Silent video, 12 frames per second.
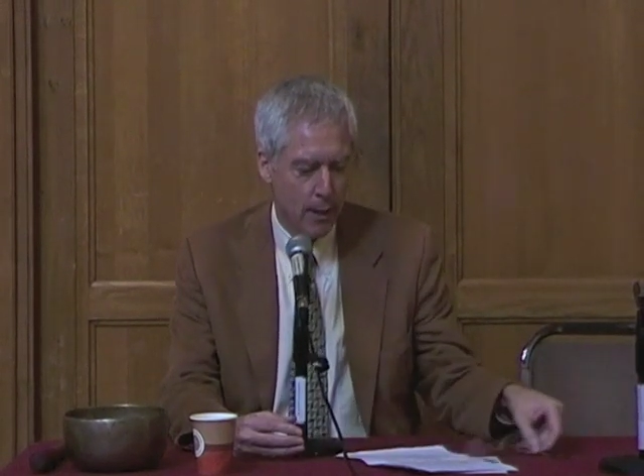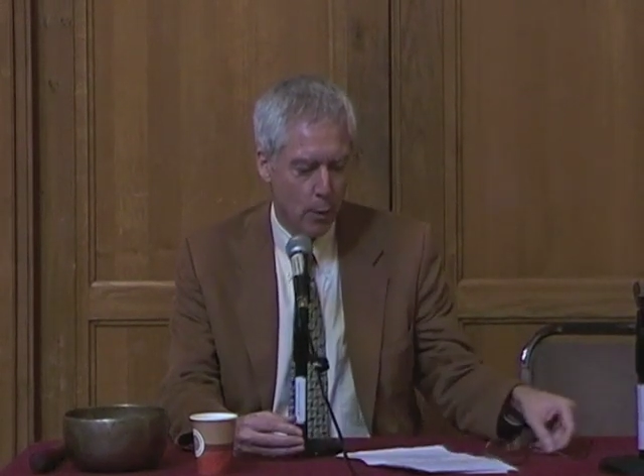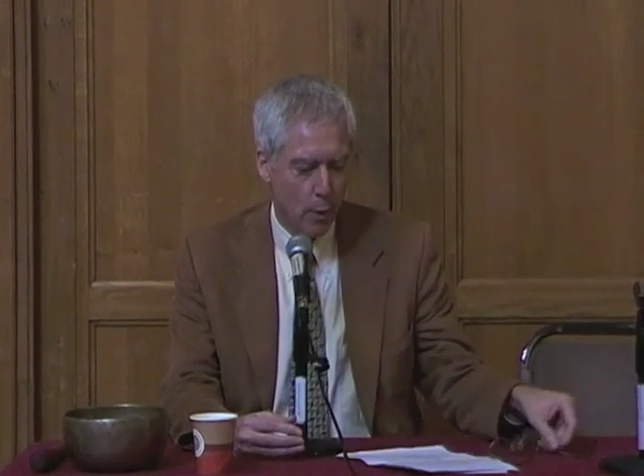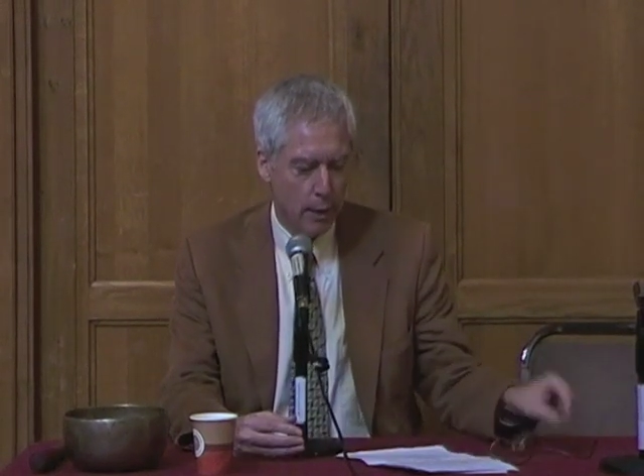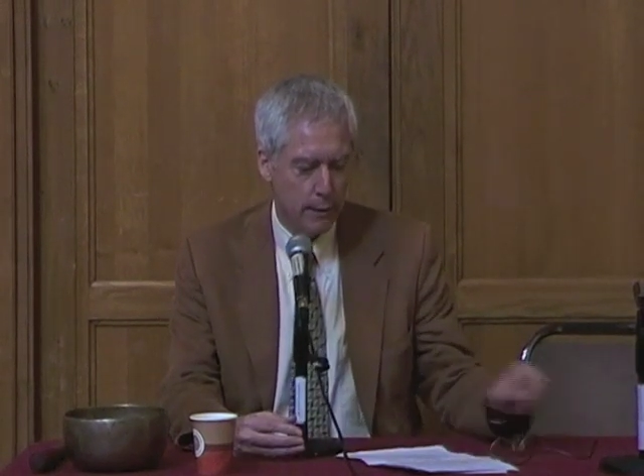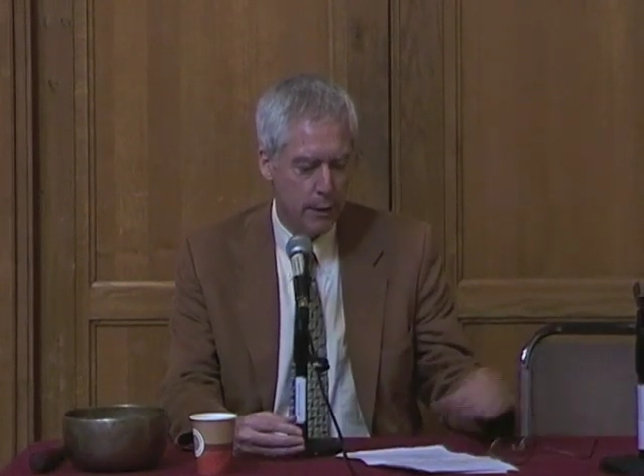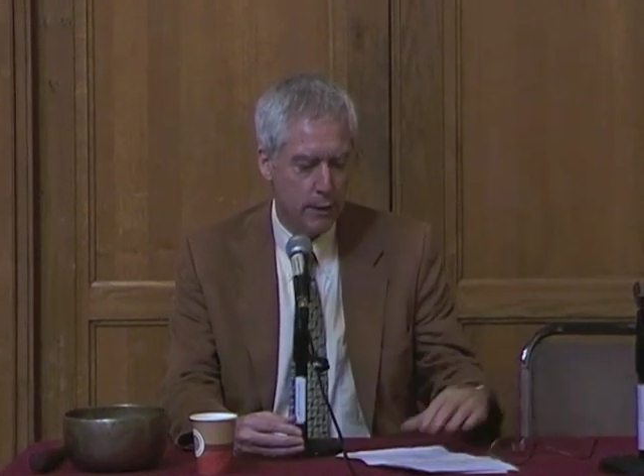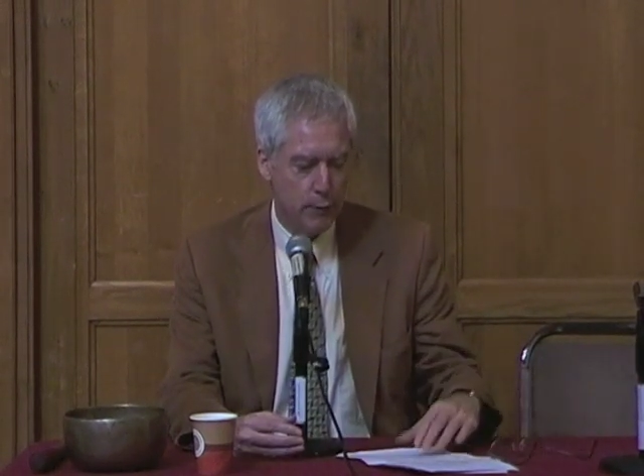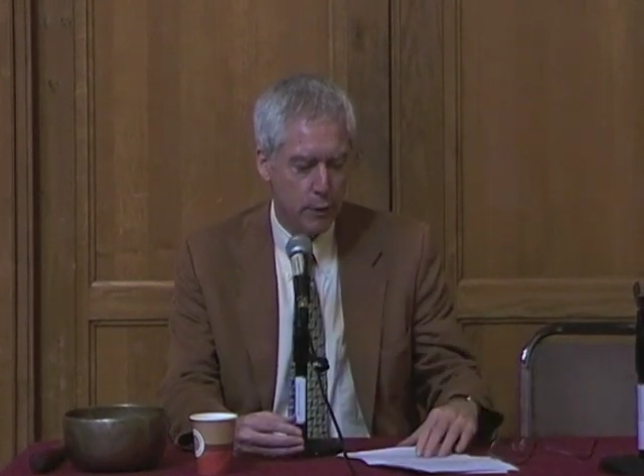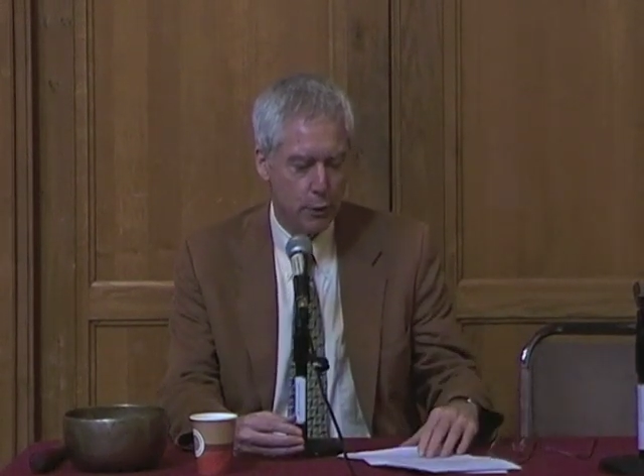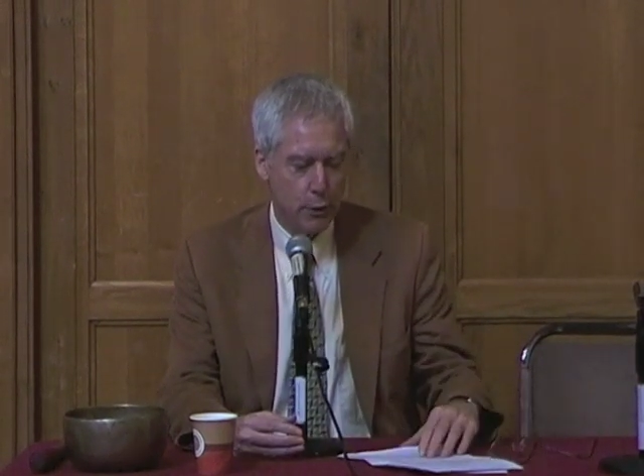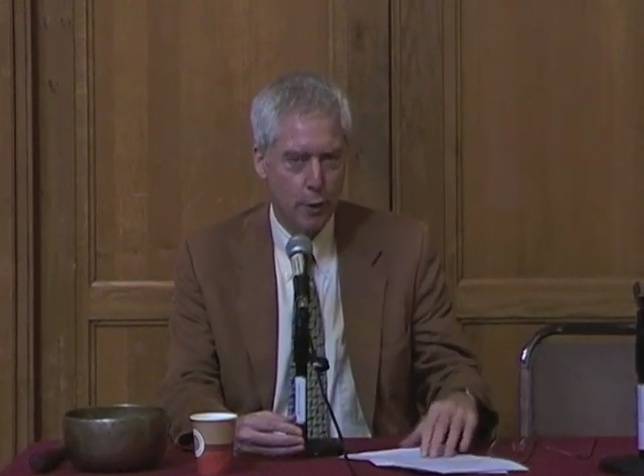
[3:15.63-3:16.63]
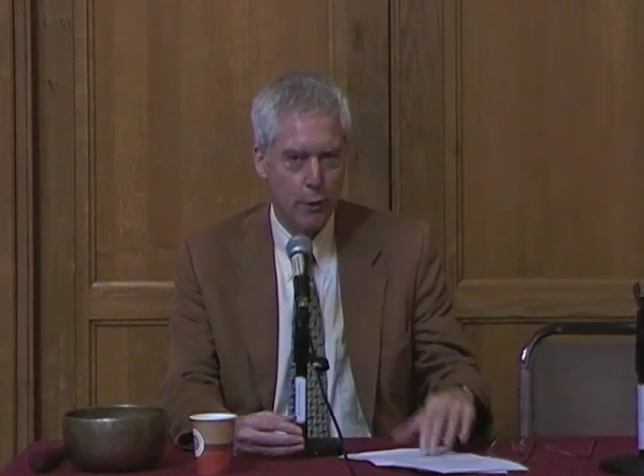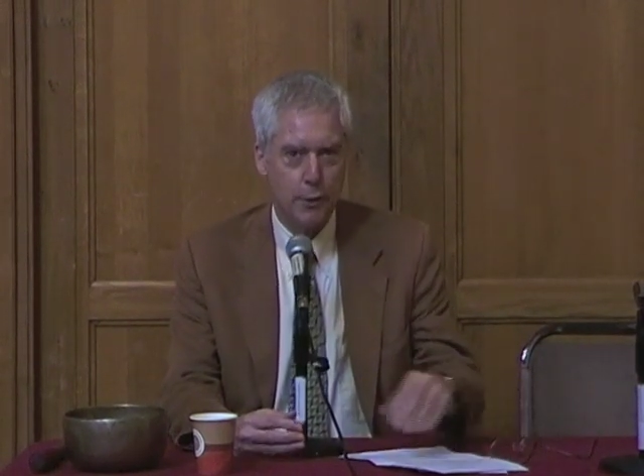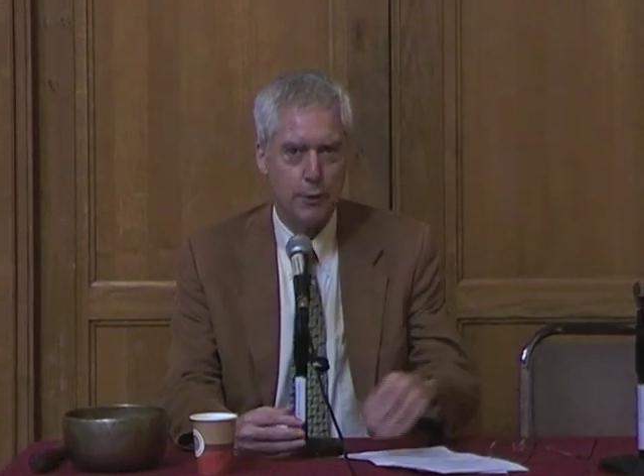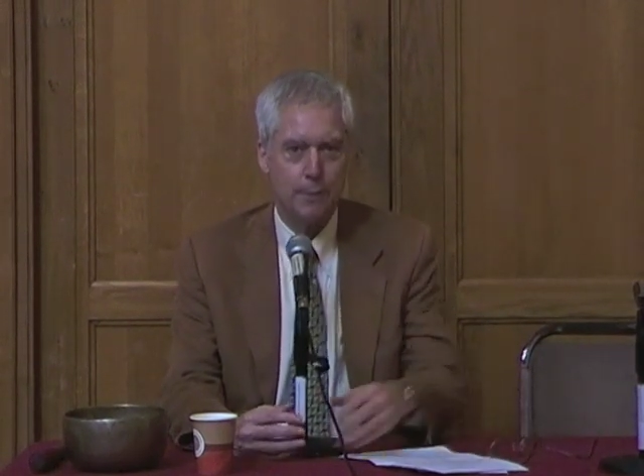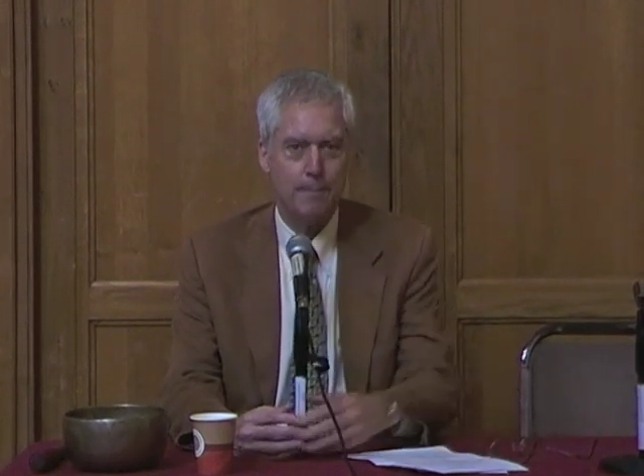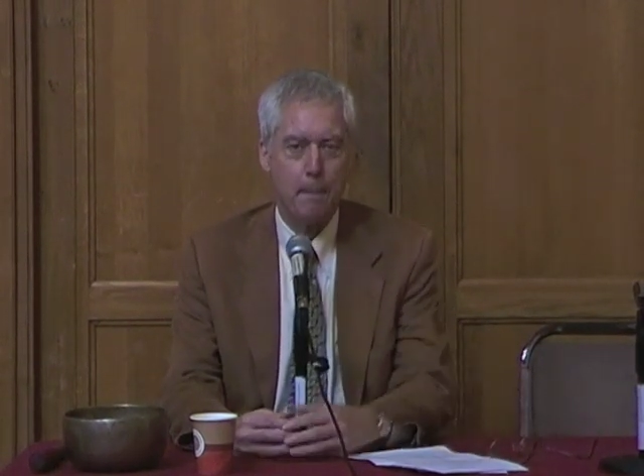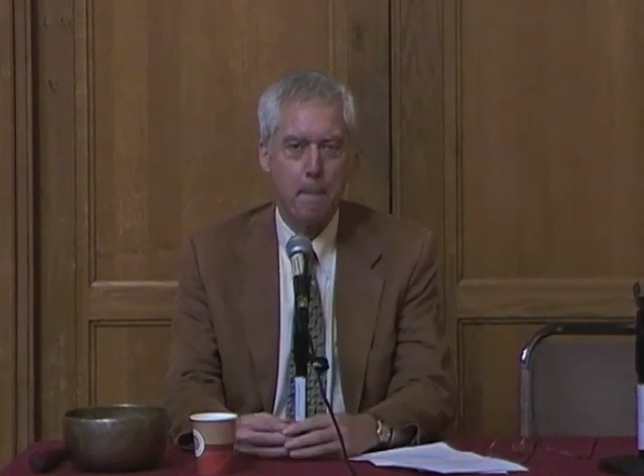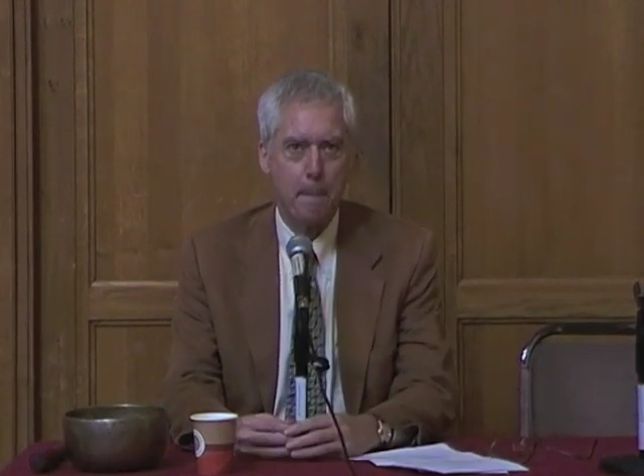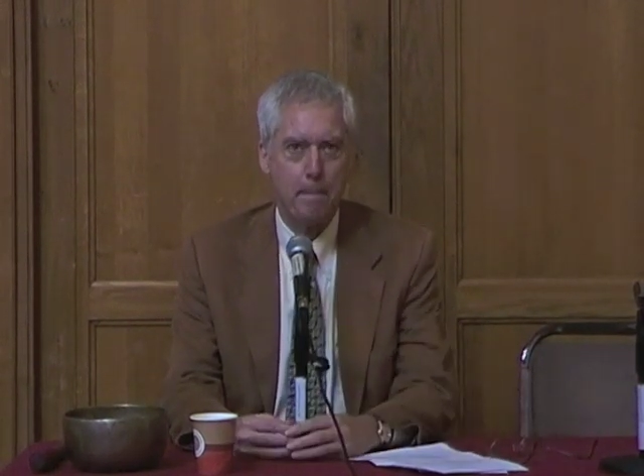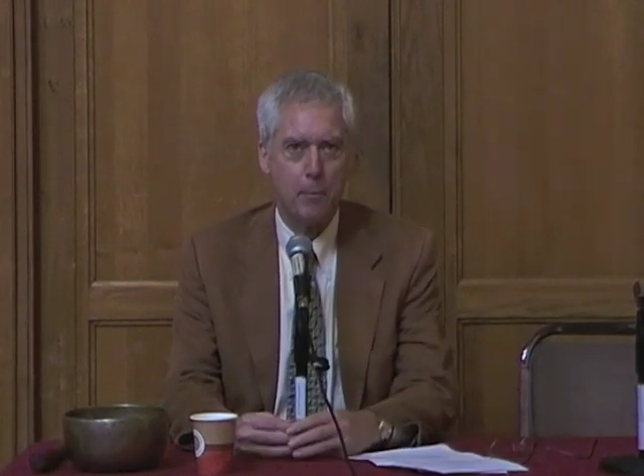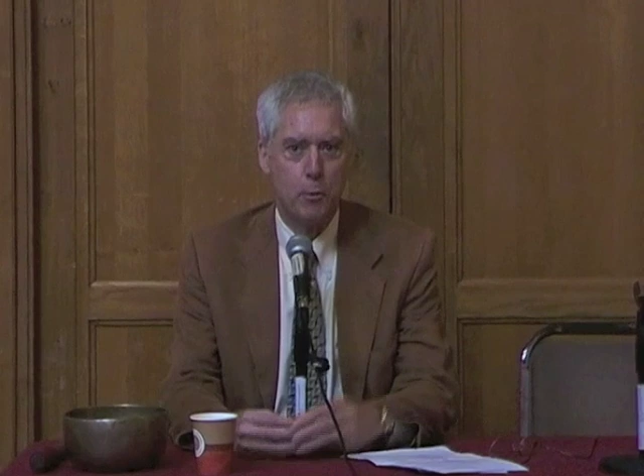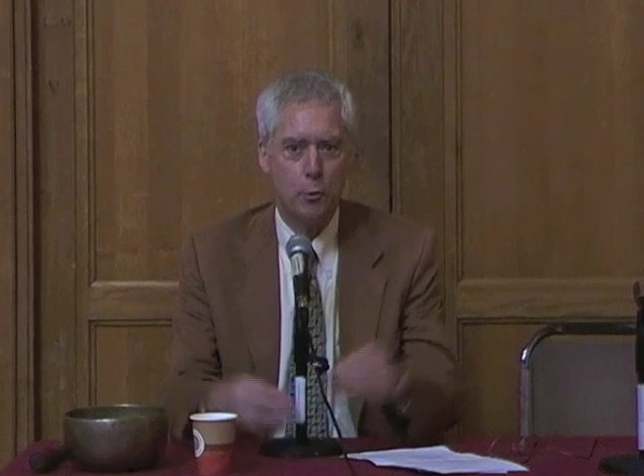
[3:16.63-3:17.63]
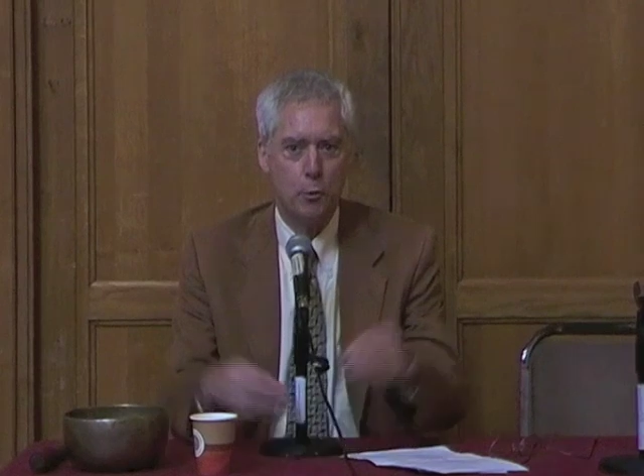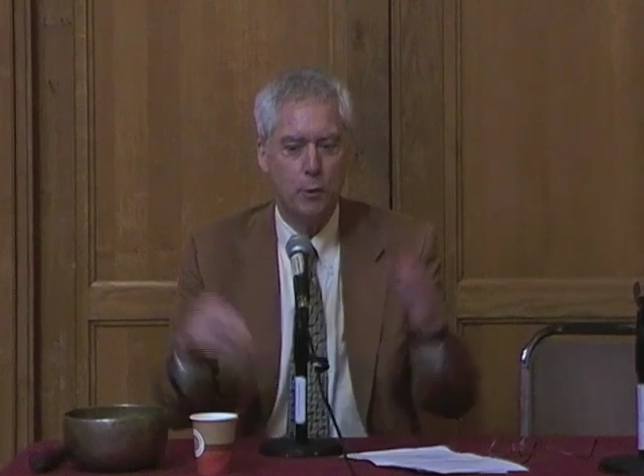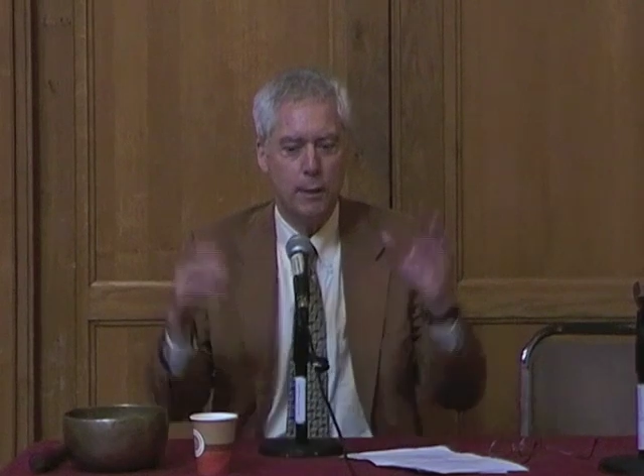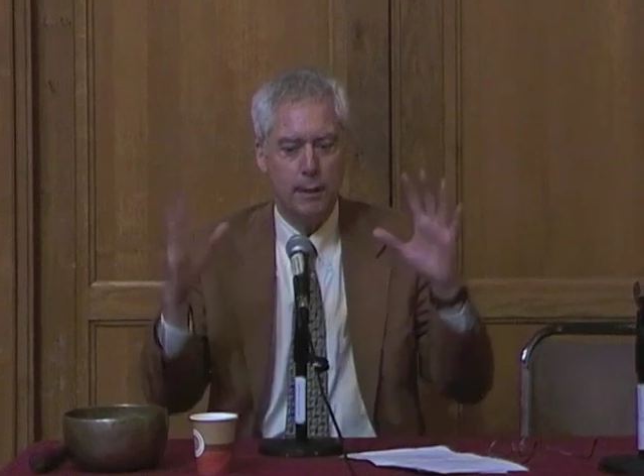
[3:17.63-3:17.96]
Well, just for starters, to